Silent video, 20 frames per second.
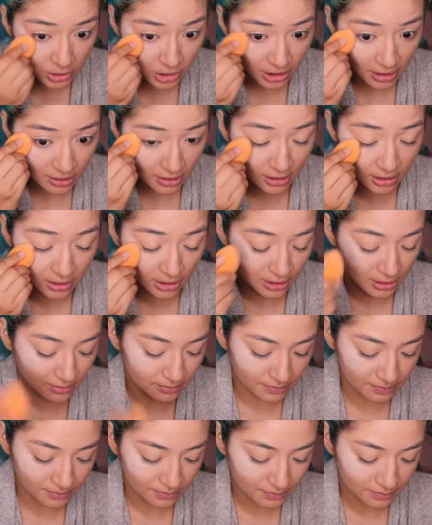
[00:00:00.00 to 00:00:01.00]
Je
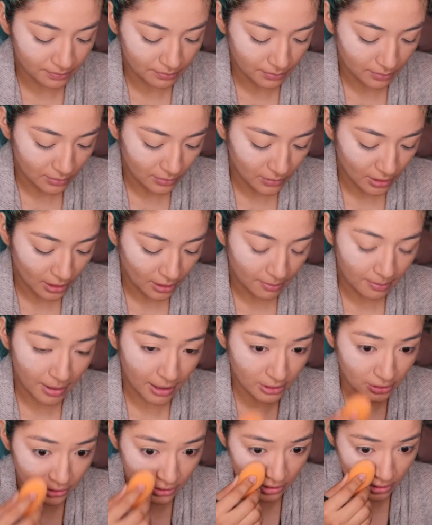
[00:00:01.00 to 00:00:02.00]
um
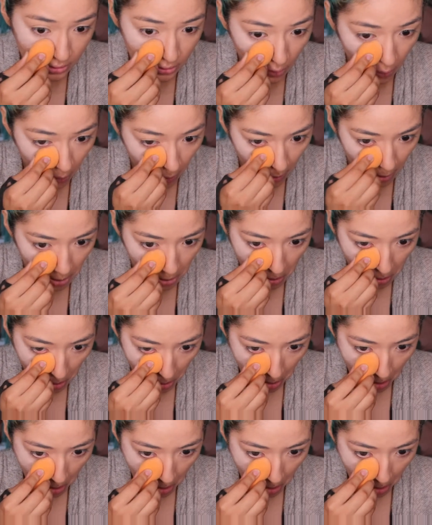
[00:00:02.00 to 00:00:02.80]
Patrick Starrr.